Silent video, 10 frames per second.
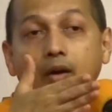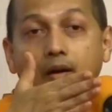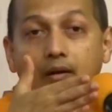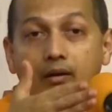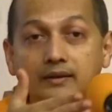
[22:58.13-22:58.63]

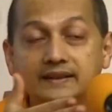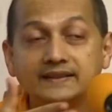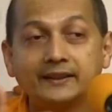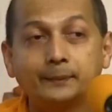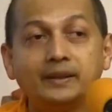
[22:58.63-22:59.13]
All
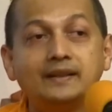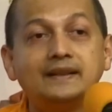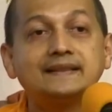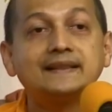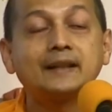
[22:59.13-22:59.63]
these
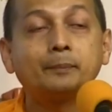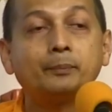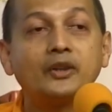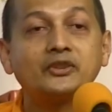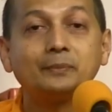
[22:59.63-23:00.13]
experiences are
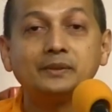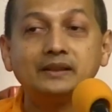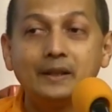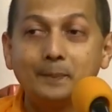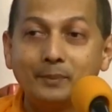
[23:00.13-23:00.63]

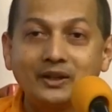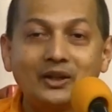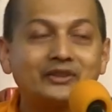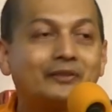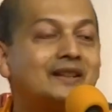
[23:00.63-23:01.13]
possible
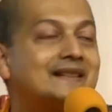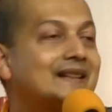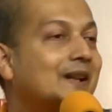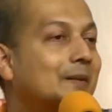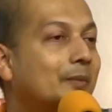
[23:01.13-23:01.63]
because of this
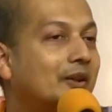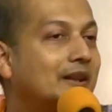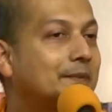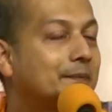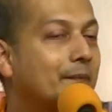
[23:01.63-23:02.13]
subtle body.